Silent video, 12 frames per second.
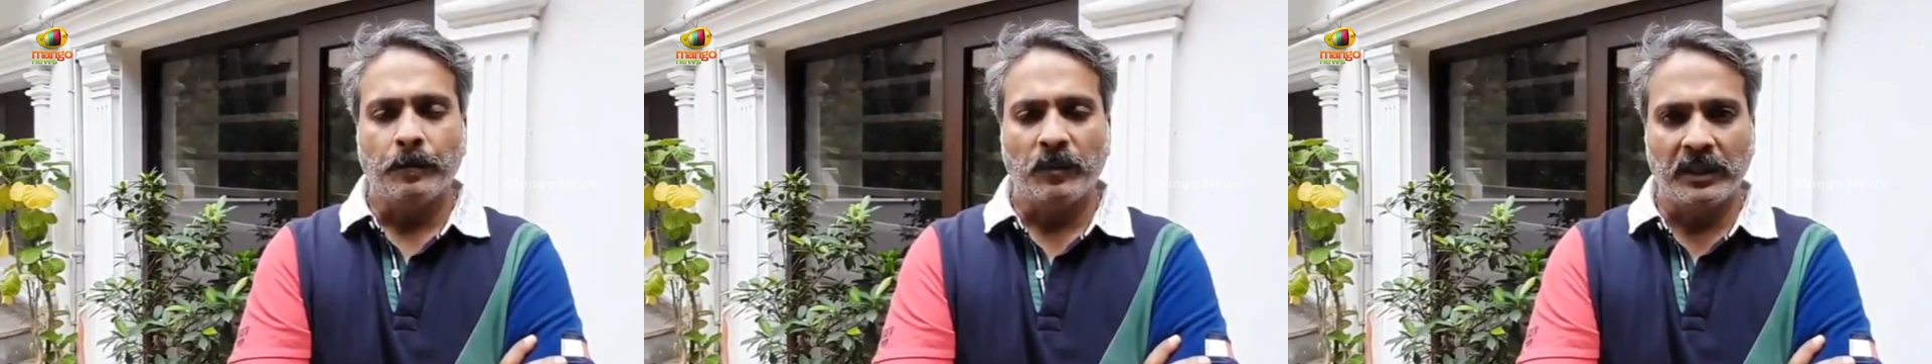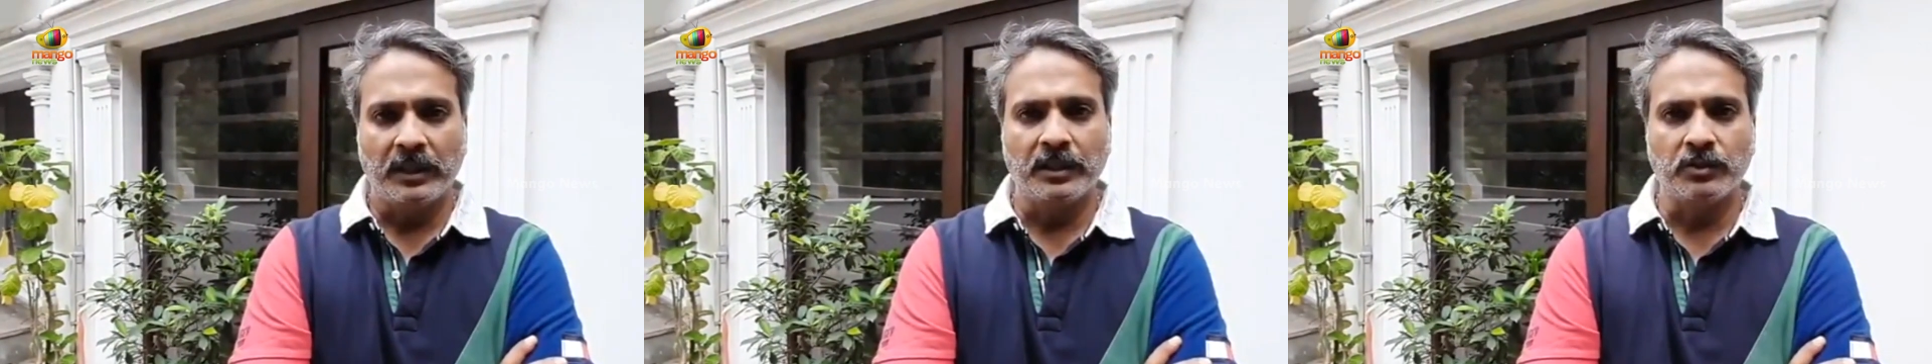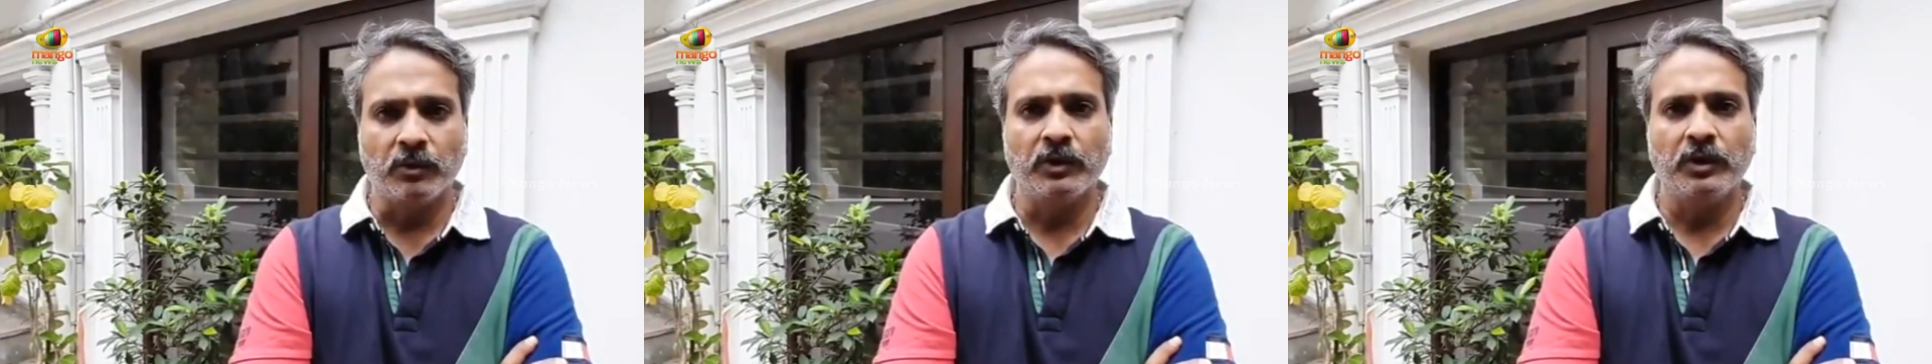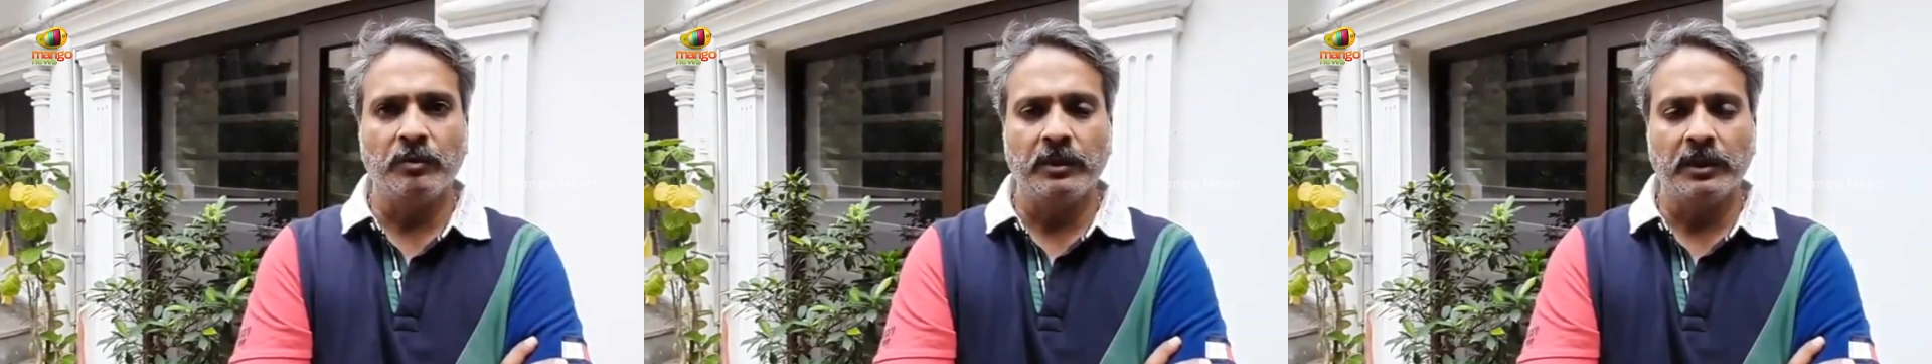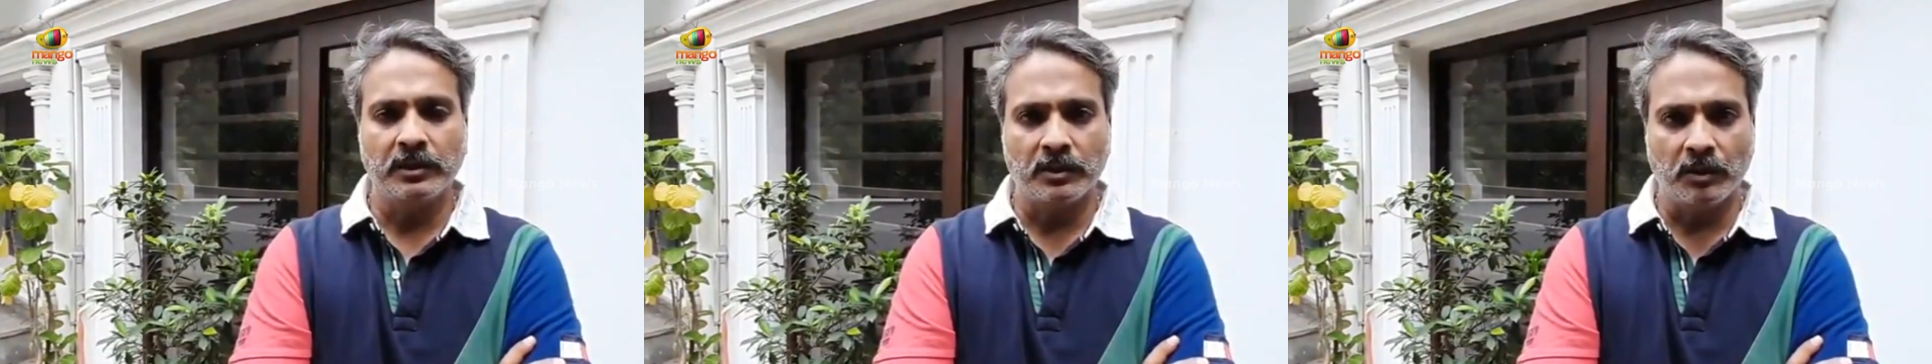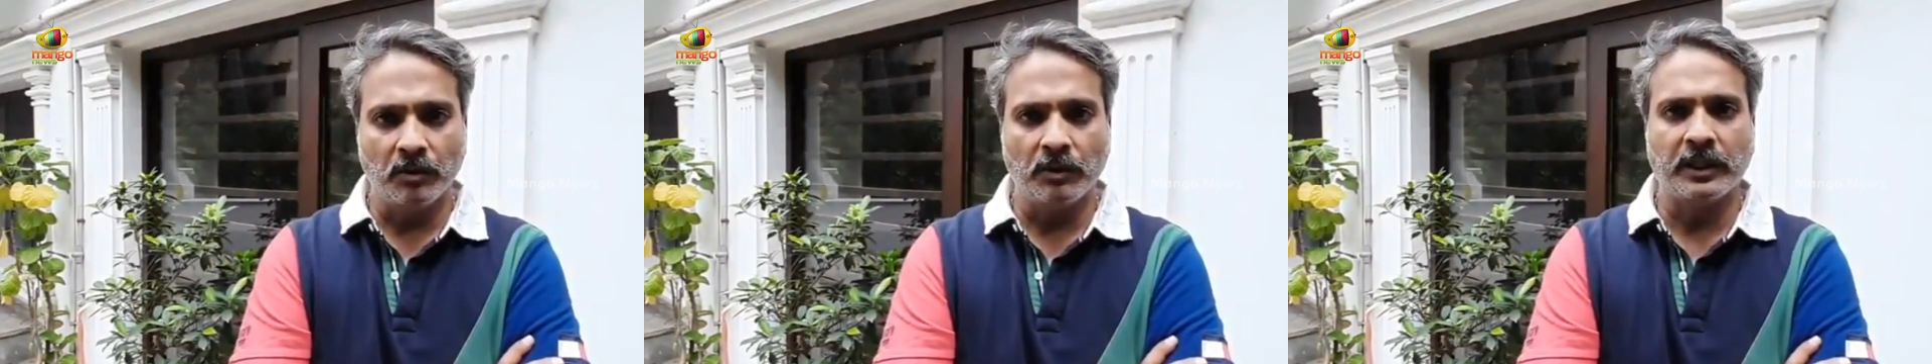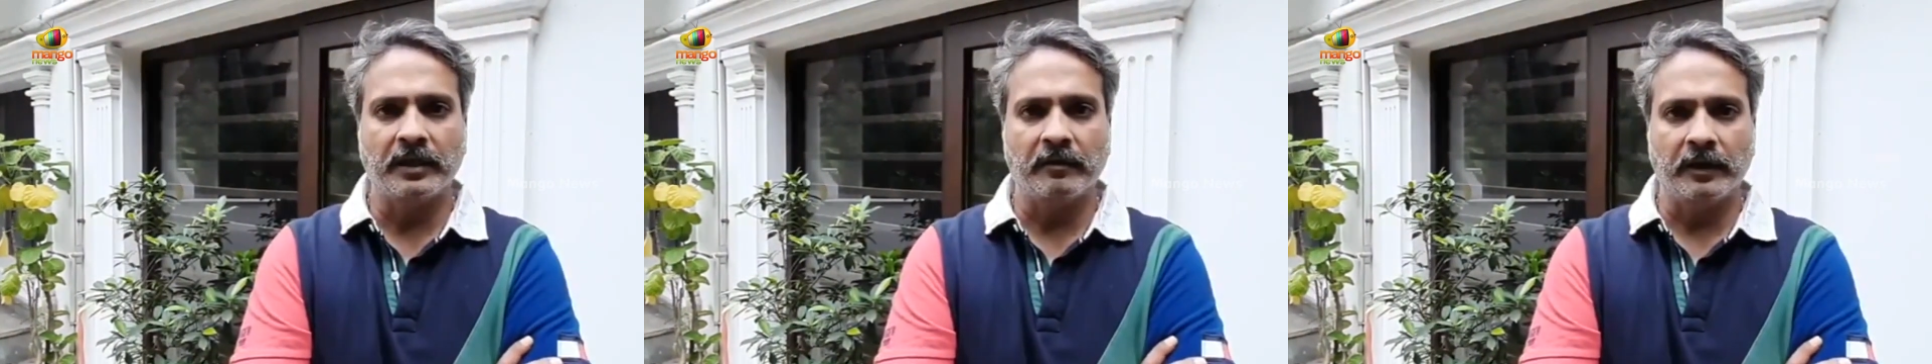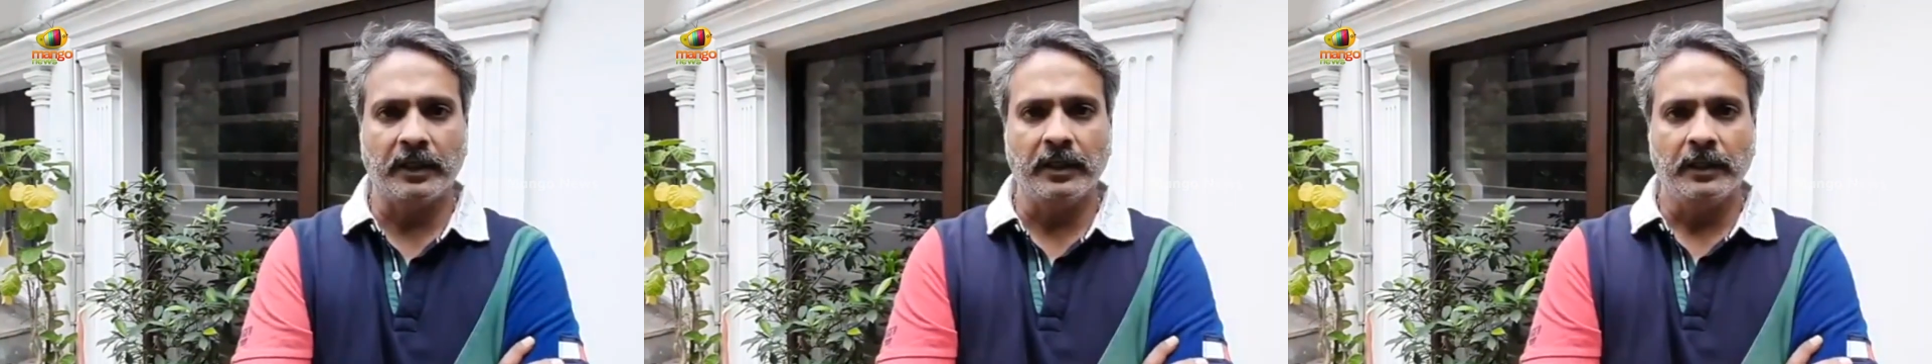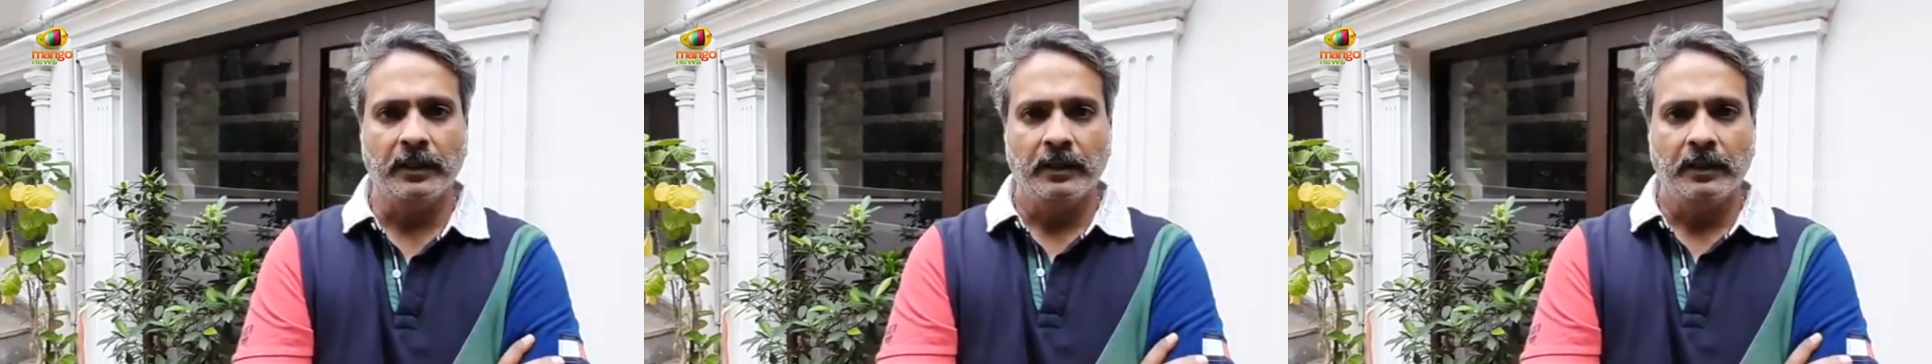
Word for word: but it is going to be a slow recovery.